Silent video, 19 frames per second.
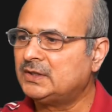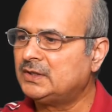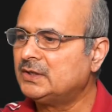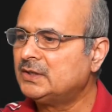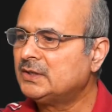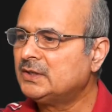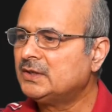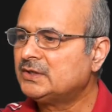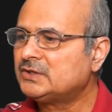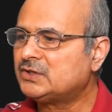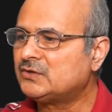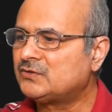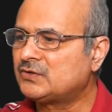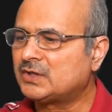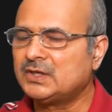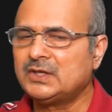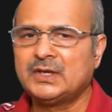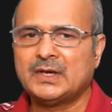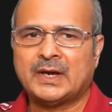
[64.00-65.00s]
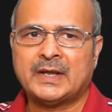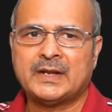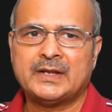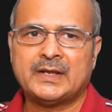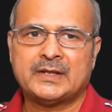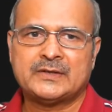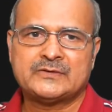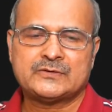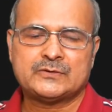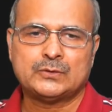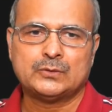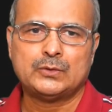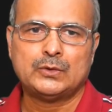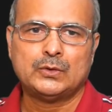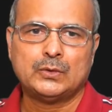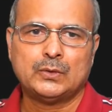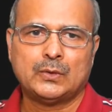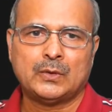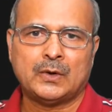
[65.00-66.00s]
the shift key, and as soon
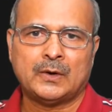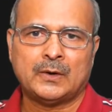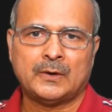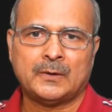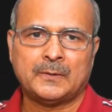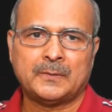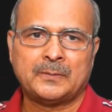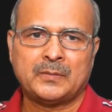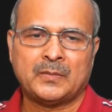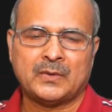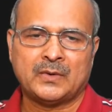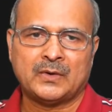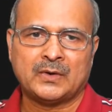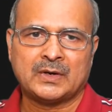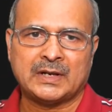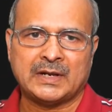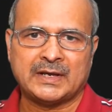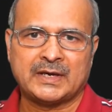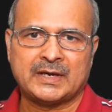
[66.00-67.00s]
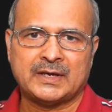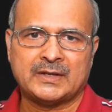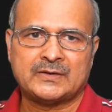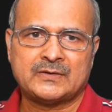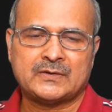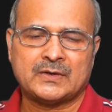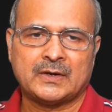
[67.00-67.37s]
you uh, uh, click it,